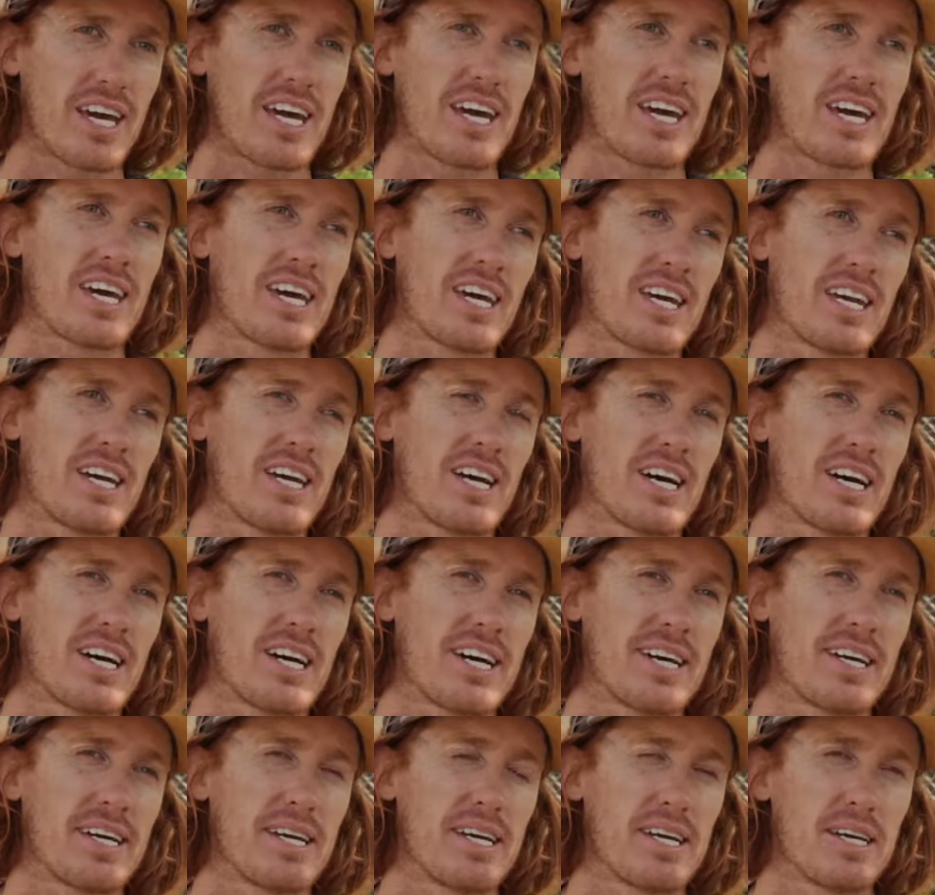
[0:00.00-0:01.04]
And
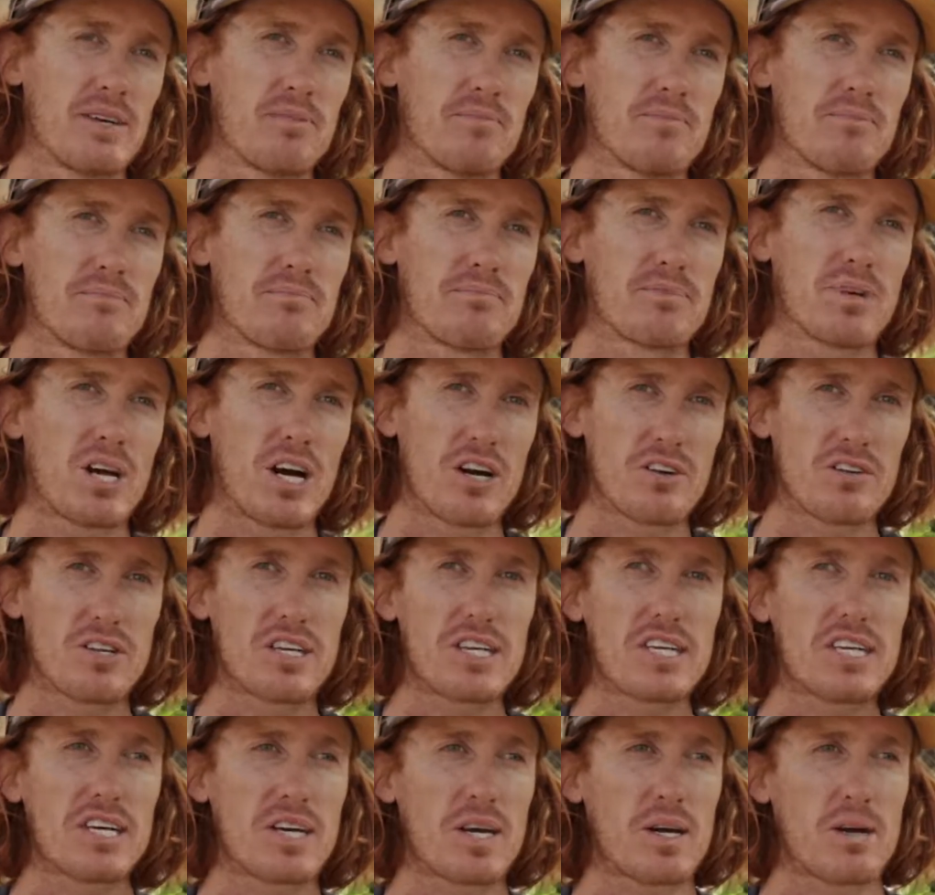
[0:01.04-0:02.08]
I'm
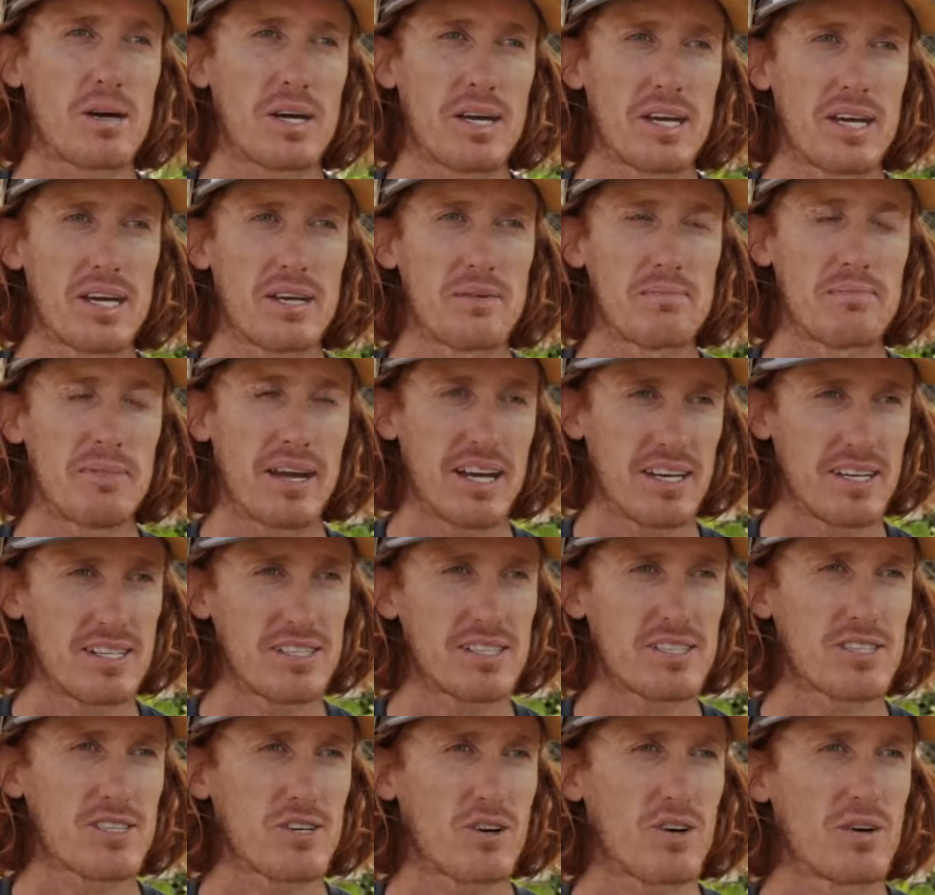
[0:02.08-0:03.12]
currently in
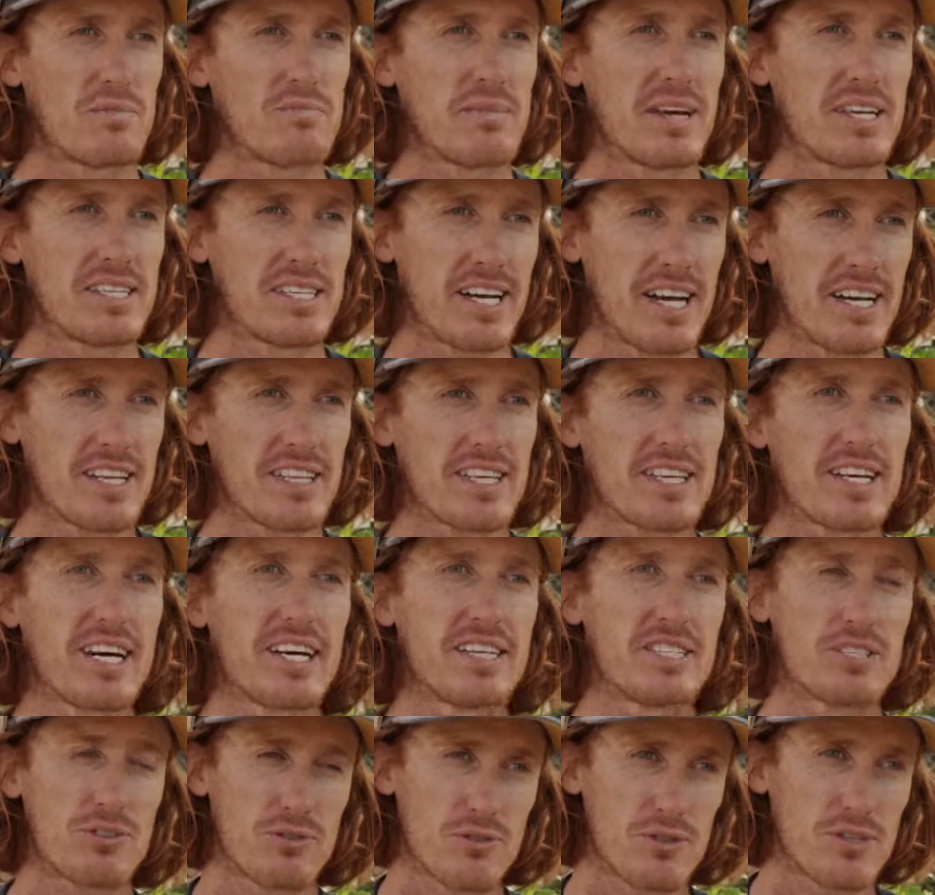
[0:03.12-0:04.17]
maintenance, so I'm maintaining the
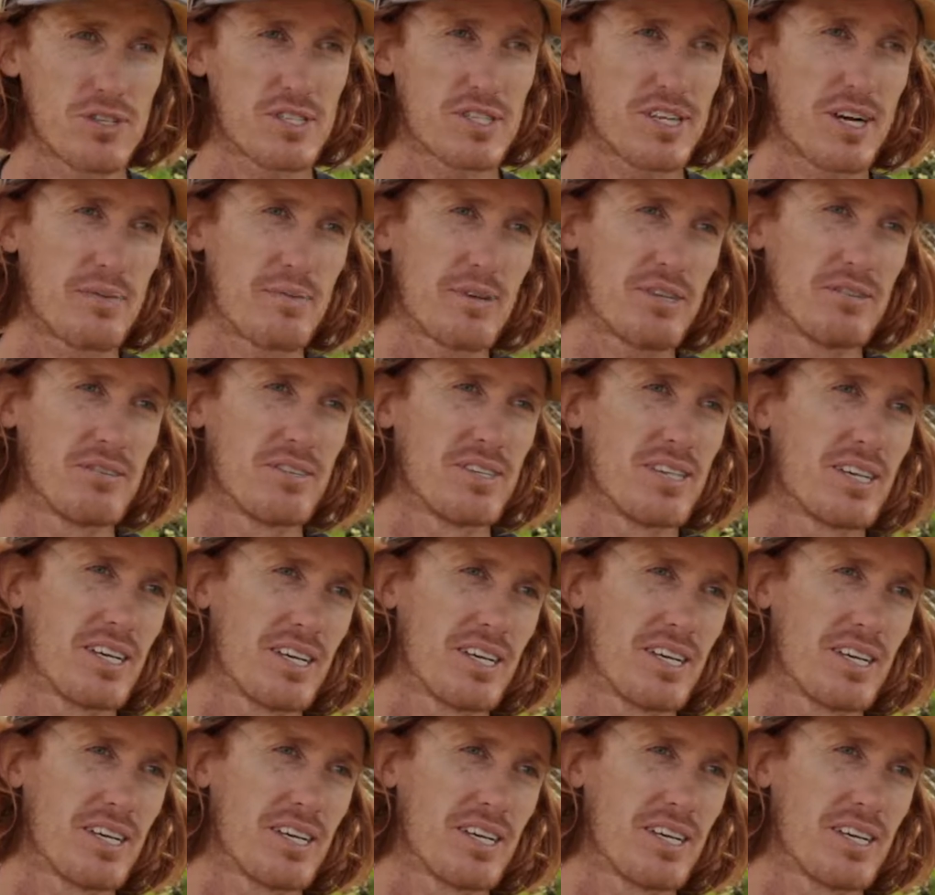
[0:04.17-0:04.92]
garden through the summer.